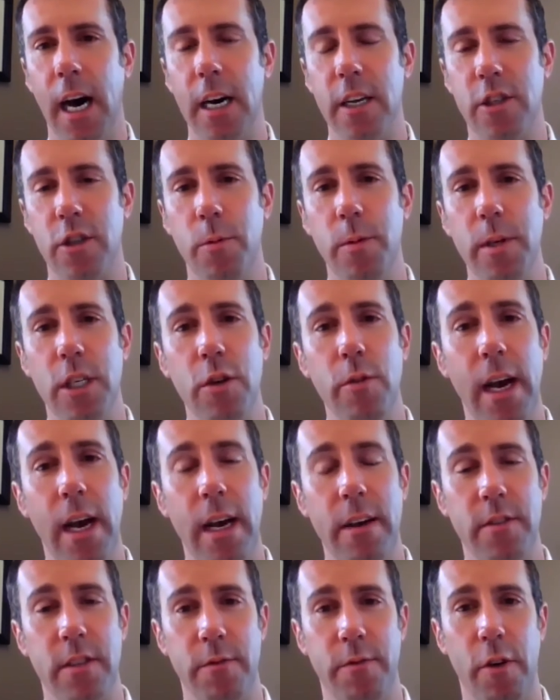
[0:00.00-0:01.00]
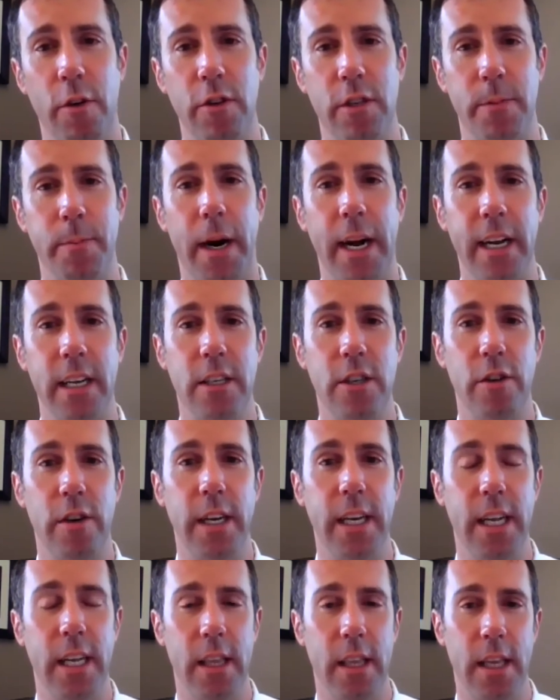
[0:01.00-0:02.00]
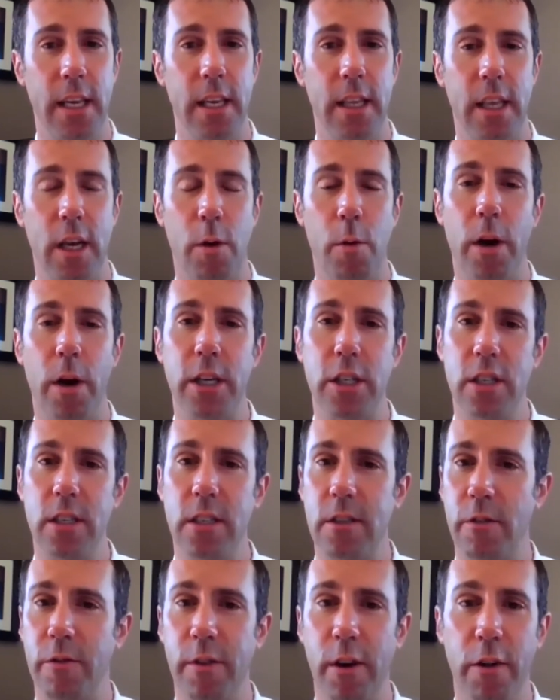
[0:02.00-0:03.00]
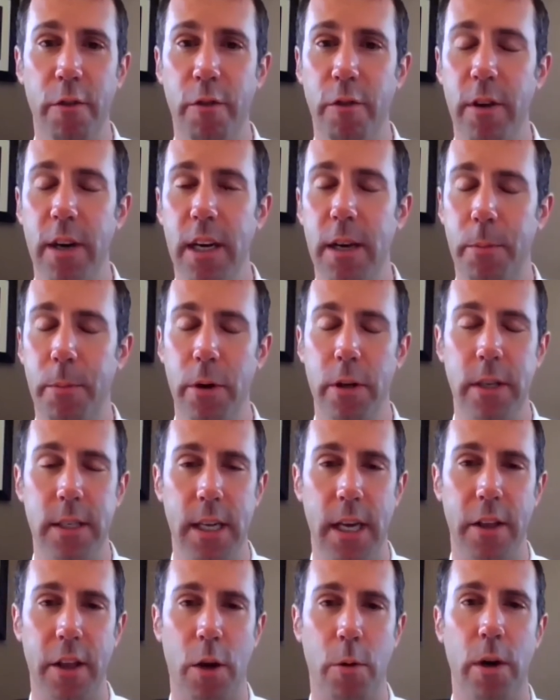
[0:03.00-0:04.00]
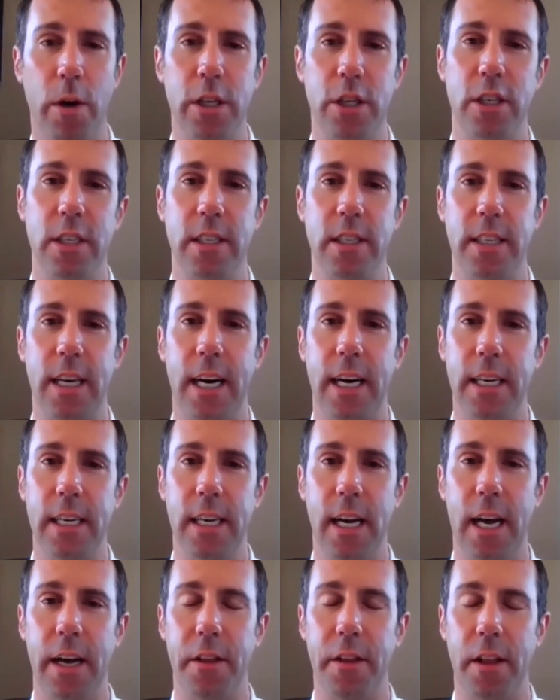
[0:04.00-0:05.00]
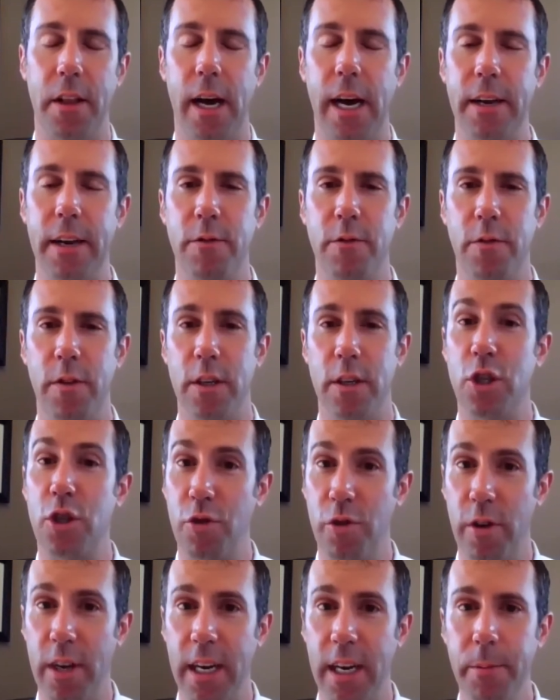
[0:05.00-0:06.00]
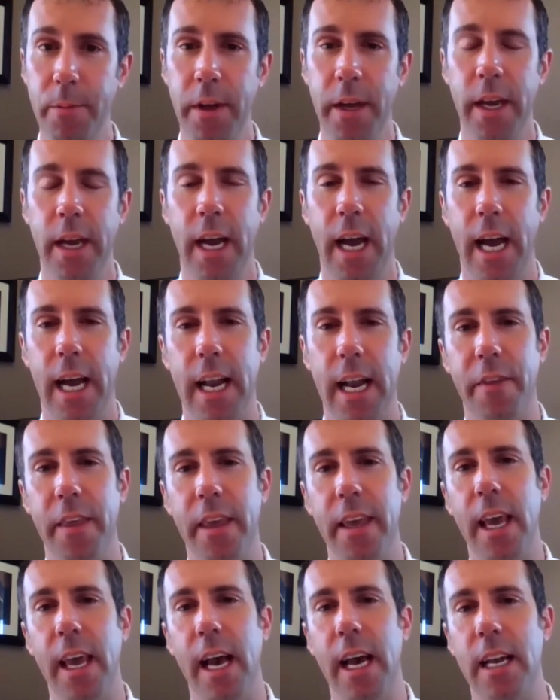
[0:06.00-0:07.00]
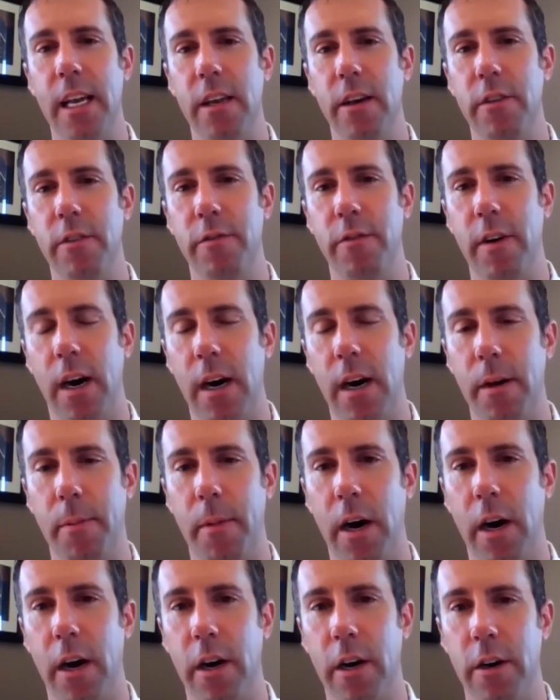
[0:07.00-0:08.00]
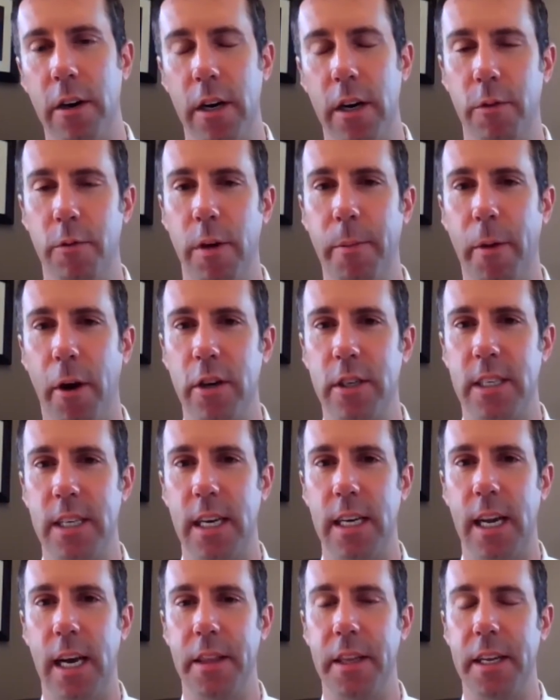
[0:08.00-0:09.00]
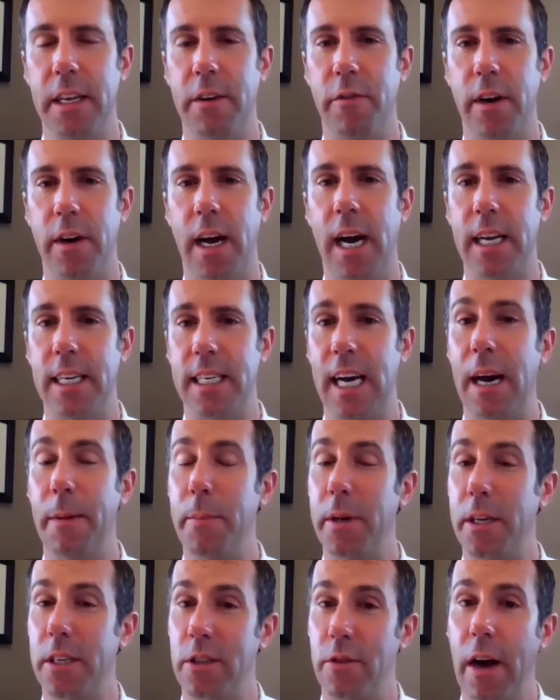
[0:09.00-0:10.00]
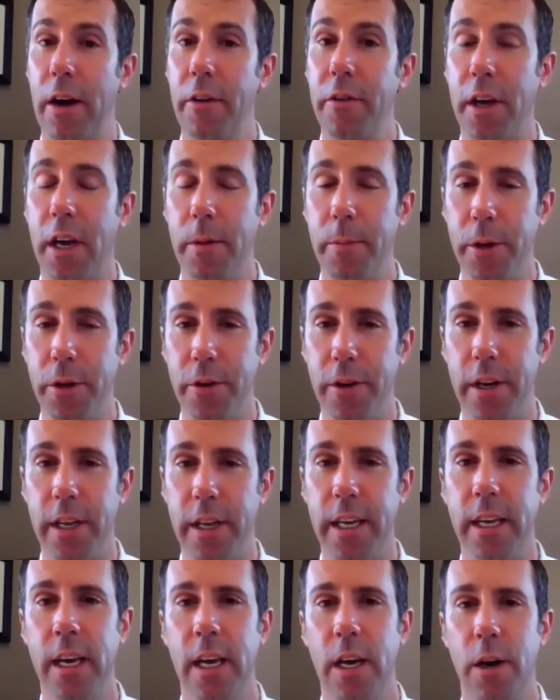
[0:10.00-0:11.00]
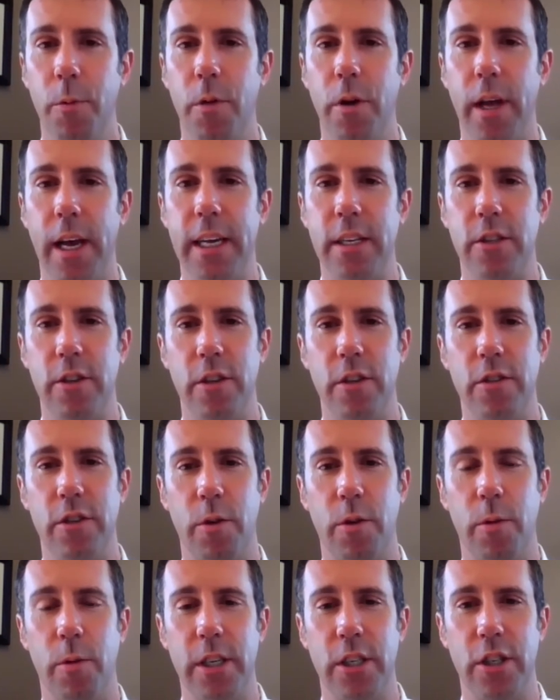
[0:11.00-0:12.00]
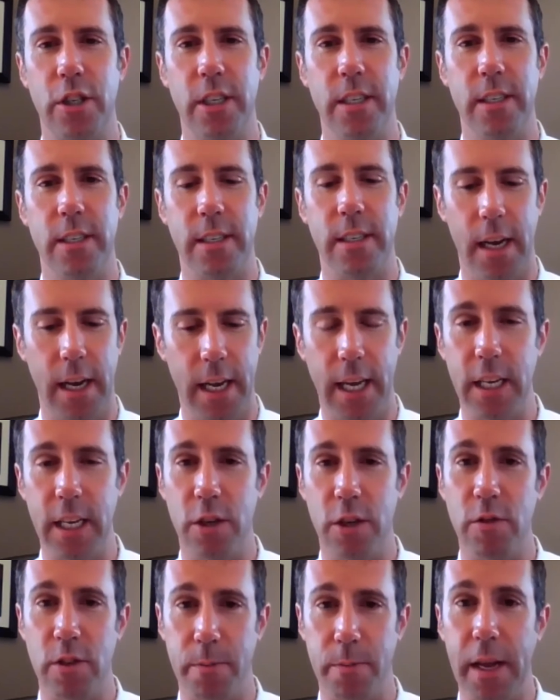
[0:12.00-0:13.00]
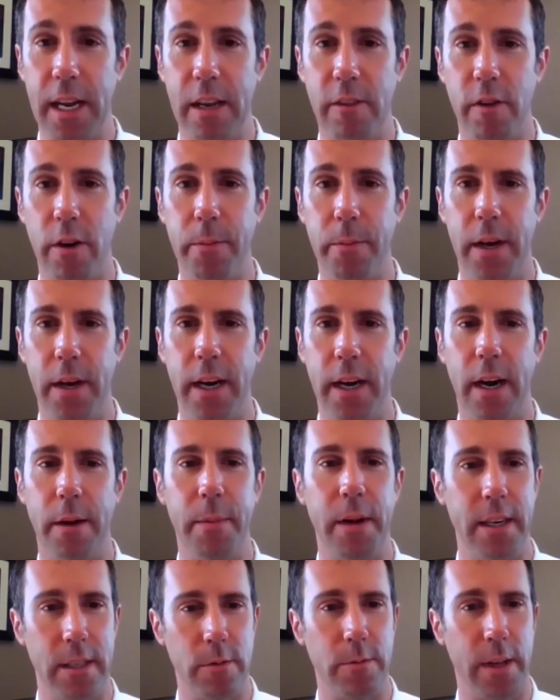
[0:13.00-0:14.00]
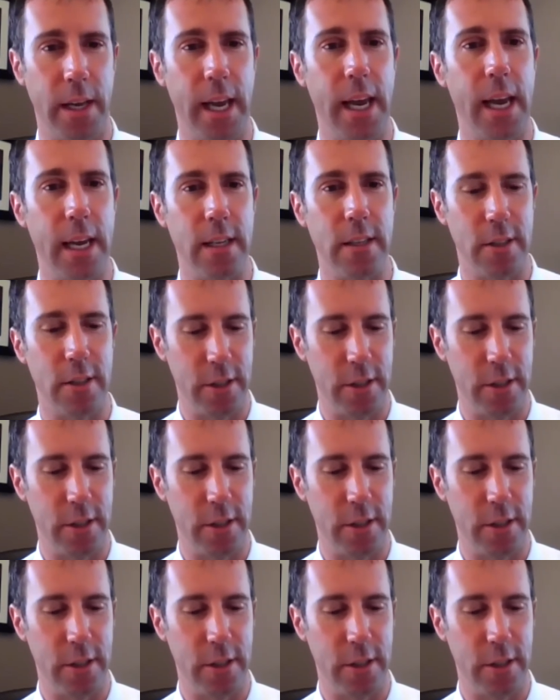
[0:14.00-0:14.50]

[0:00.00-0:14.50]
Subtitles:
So we do have some folks monitoring the questions, so feel free to put the questions on the live stream. And at the end of our remarks on the different hot topics around the community, we'll answer those questions and get to as many of them as we can.